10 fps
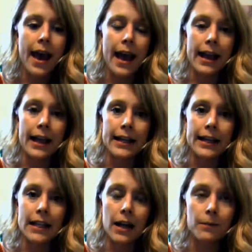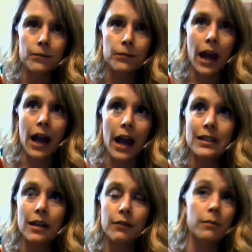And I would
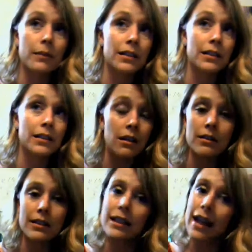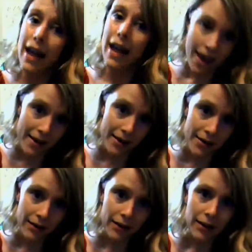say from the start to the
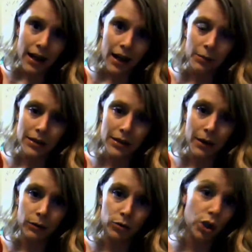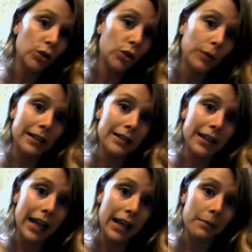end, it was about 2
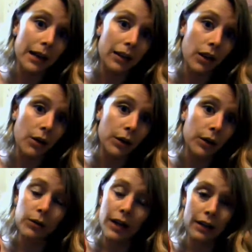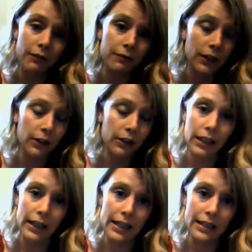weeks to getting my logo. I had a
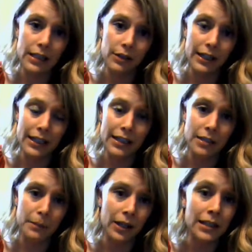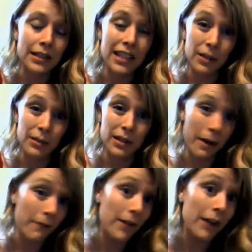very easy, great experience, and it was
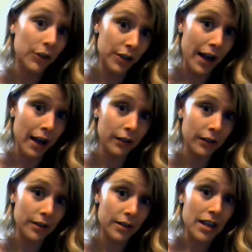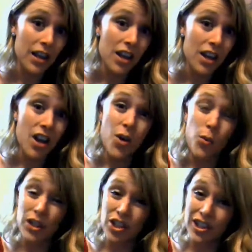about
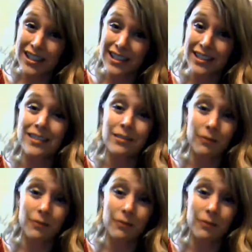$500, which is